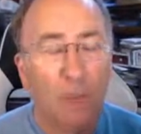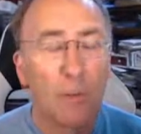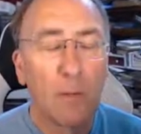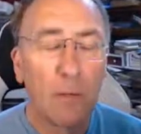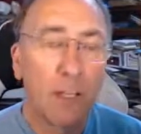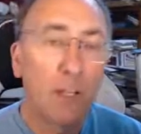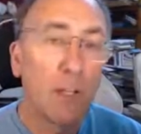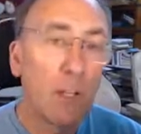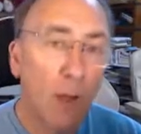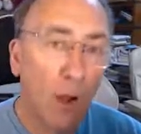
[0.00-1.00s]
but it can
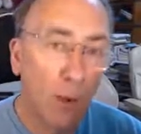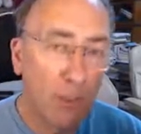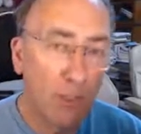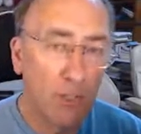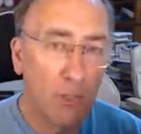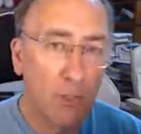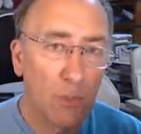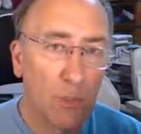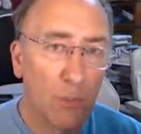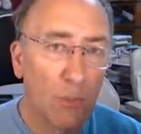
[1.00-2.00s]
only do
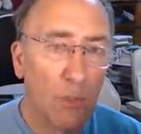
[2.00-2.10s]
so